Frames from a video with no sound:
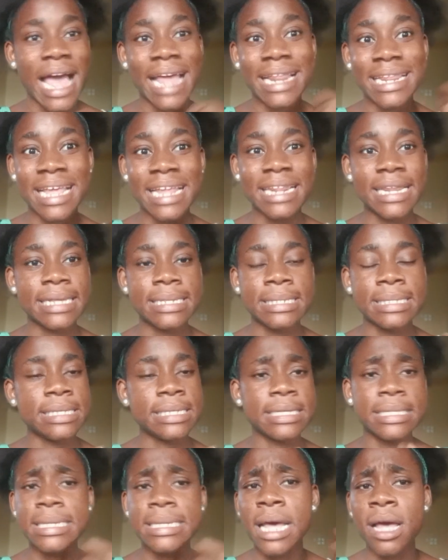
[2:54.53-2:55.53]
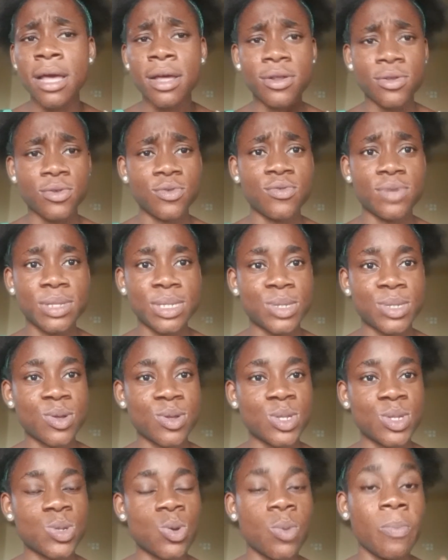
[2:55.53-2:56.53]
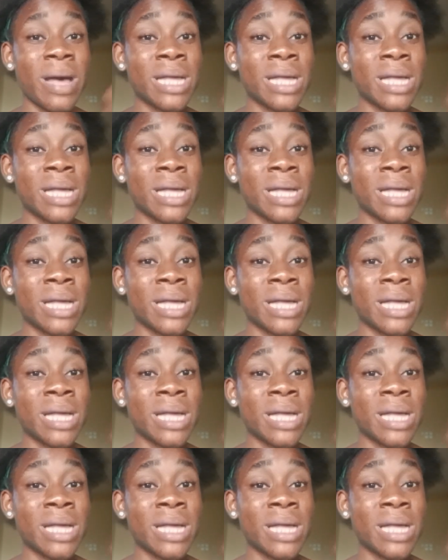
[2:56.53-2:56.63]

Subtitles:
and then they see it. No, it's not so.